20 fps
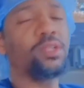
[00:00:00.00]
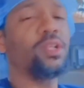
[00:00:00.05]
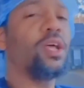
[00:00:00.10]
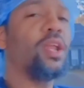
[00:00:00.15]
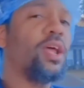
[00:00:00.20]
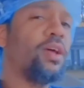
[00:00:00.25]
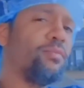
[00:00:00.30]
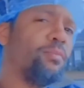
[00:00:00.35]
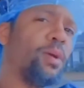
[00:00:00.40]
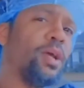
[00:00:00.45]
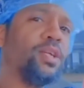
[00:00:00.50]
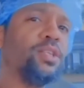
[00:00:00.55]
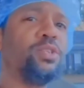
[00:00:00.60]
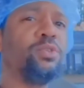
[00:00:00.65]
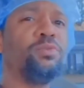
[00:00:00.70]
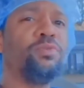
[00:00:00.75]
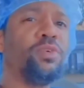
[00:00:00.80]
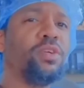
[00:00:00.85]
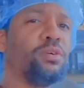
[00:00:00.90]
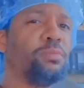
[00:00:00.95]
Would that have
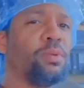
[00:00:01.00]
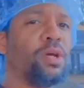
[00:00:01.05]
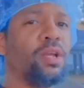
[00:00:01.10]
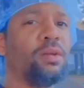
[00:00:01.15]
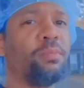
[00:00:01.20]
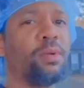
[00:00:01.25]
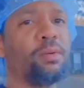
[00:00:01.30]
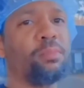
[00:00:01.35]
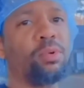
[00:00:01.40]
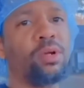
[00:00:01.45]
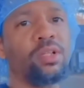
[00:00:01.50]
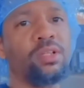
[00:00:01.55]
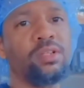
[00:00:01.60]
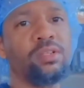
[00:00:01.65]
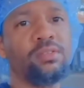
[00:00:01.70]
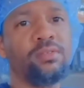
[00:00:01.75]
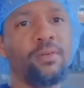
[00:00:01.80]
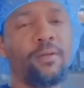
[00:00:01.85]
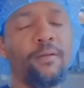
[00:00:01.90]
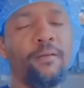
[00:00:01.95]
made you feel better, my
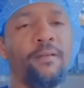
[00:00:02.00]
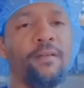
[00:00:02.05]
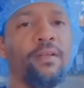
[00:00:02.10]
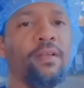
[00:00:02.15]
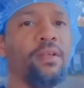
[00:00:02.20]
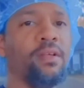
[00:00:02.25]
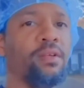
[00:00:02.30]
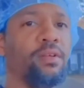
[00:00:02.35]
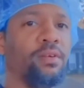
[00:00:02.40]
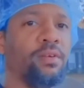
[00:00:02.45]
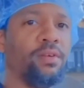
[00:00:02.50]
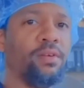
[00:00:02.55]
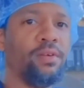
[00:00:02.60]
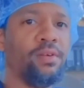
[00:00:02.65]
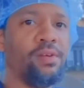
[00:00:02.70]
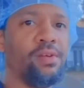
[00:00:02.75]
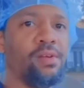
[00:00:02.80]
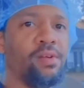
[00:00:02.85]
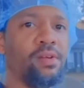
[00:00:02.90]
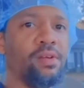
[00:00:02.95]
brother?
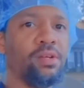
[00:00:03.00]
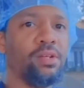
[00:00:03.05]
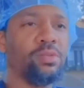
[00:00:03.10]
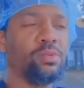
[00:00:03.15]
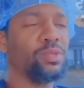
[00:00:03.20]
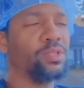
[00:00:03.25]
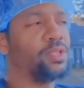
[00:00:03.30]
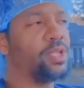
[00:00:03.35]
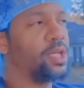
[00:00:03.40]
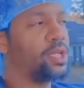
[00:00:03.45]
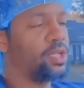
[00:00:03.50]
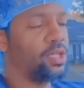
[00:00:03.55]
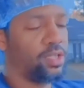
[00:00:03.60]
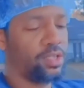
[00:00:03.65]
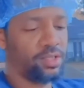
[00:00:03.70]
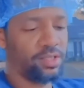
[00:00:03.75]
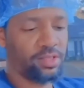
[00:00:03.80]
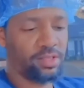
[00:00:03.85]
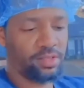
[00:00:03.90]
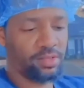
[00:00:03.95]

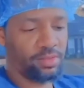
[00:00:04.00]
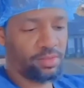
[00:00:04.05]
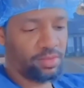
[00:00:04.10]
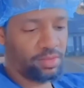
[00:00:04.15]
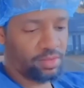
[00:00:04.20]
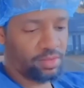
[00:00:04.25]
Ridiculous.